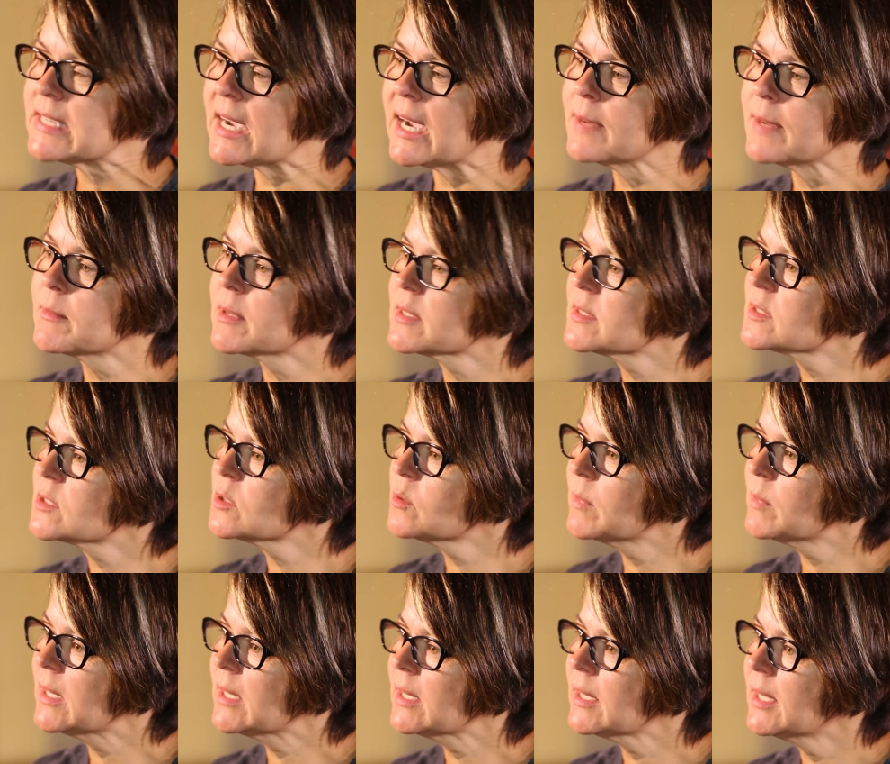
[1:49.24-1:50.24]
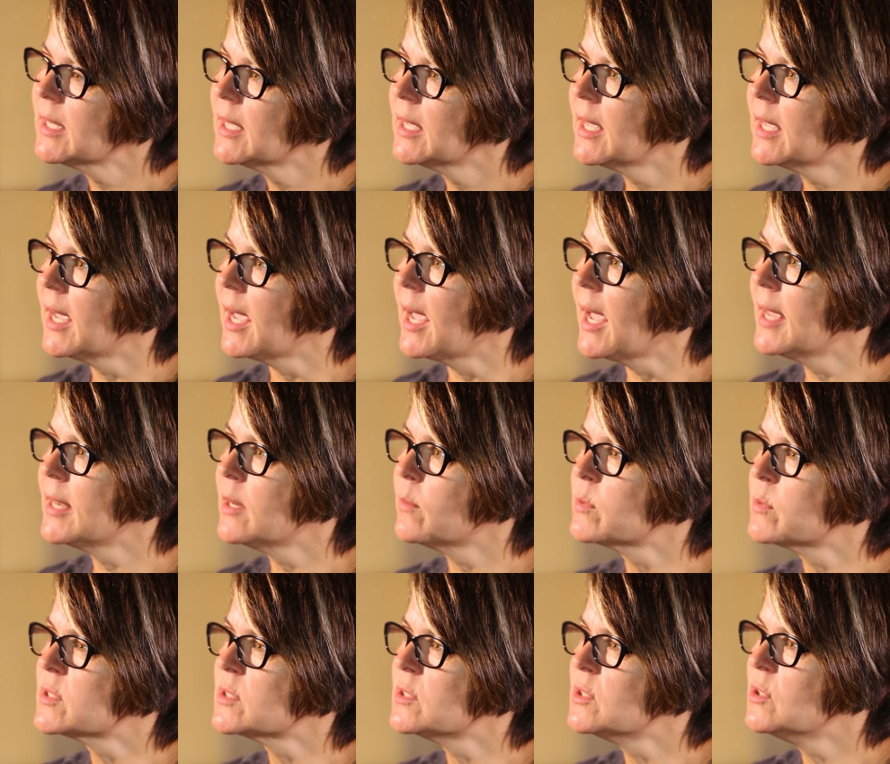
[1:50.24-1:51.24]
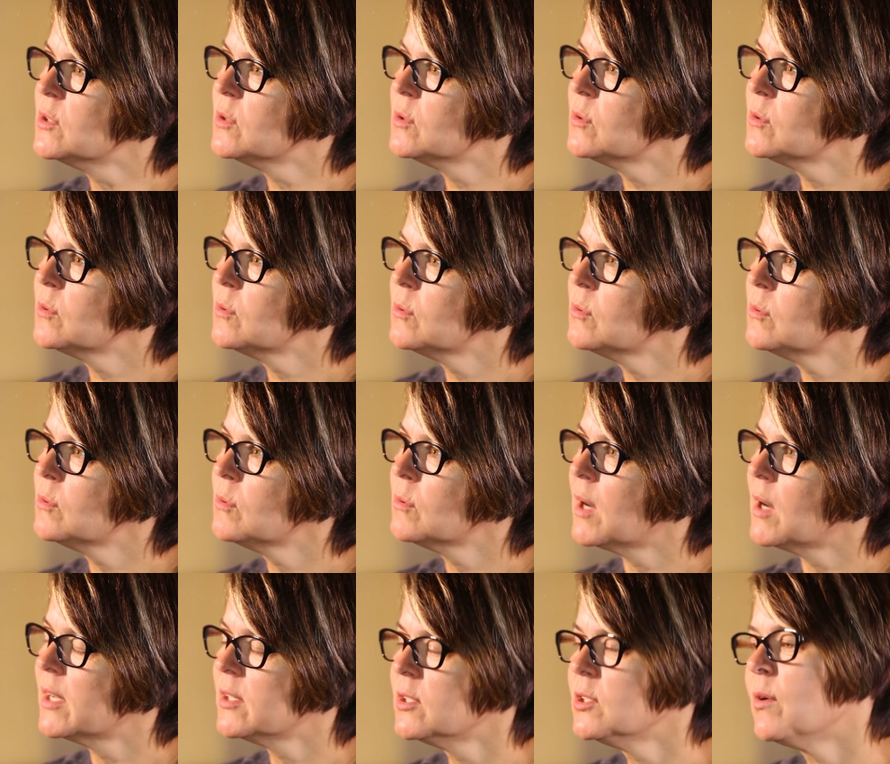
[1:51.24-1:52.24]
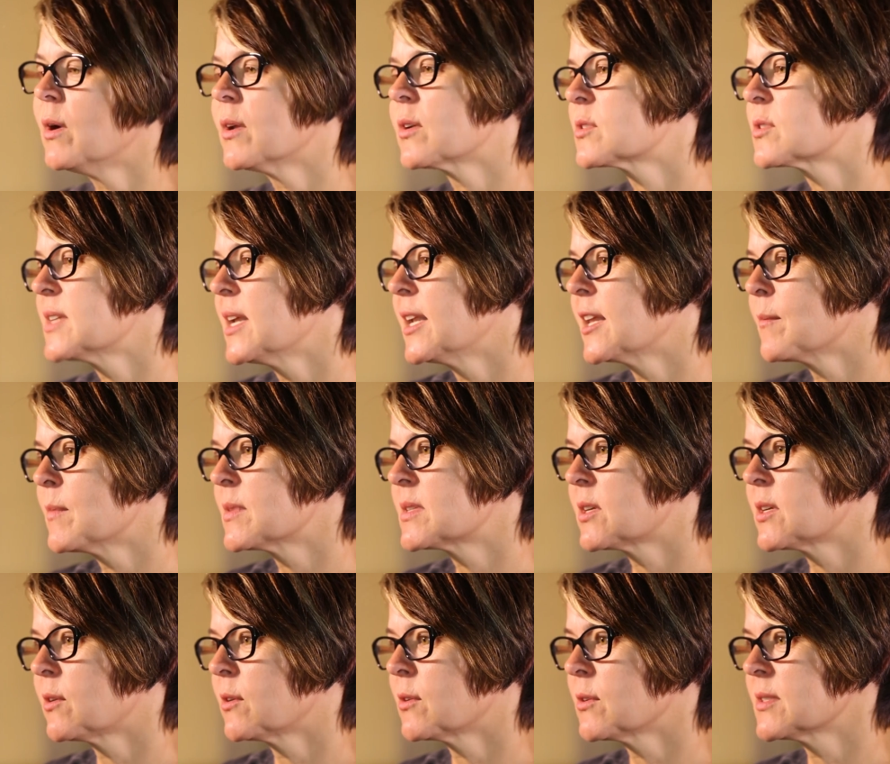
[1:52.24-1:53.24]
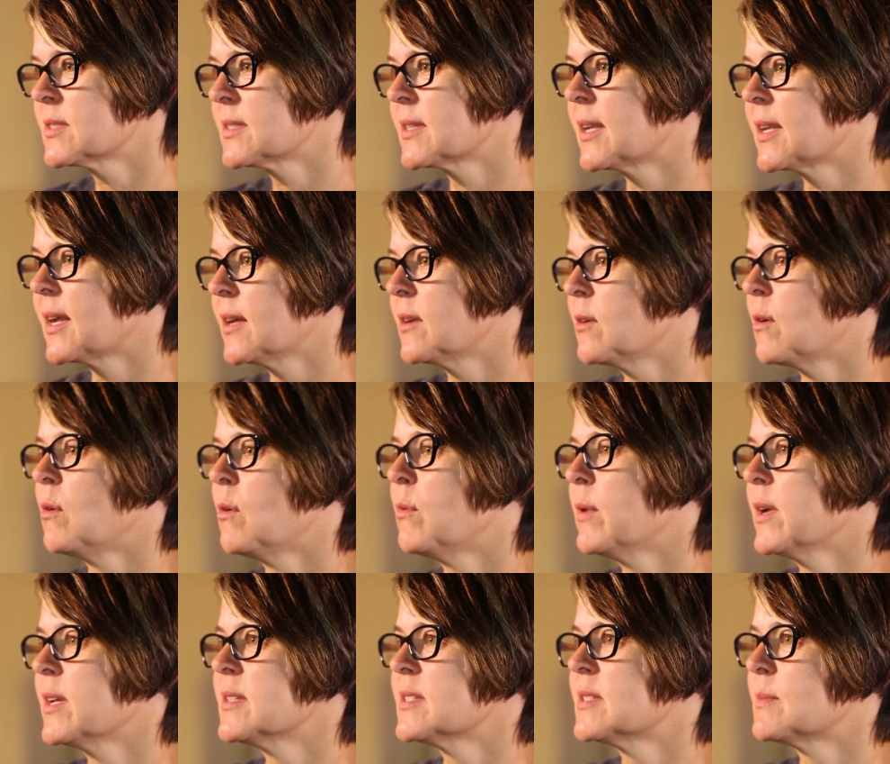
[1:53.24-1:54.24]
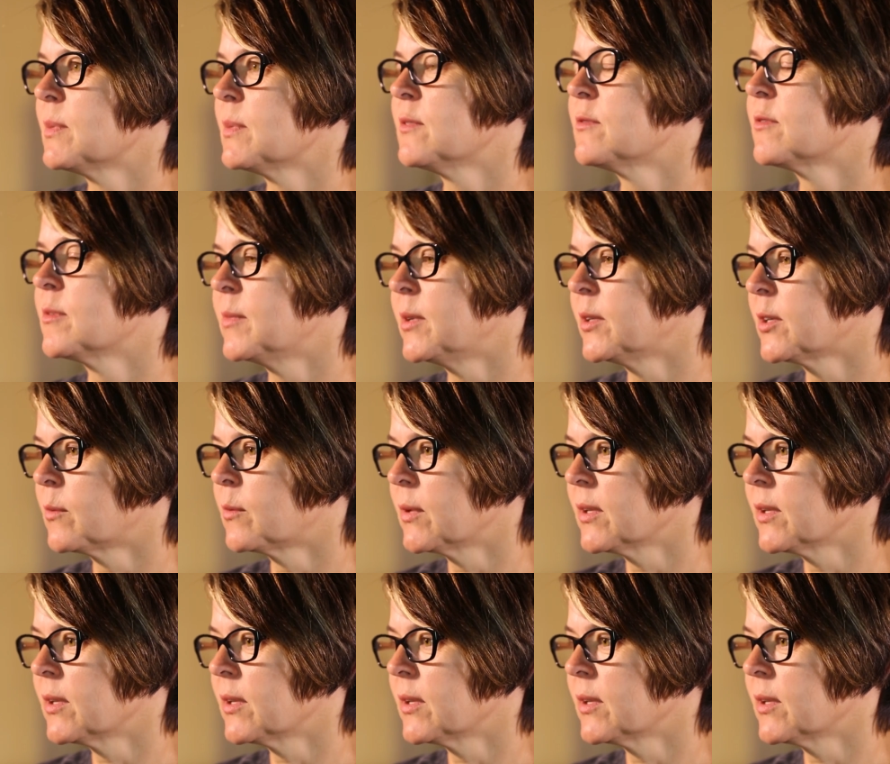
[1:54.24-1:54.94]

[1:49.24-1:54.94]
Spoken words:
time consuming, and it was a new understanding of materials that I'd always been familiar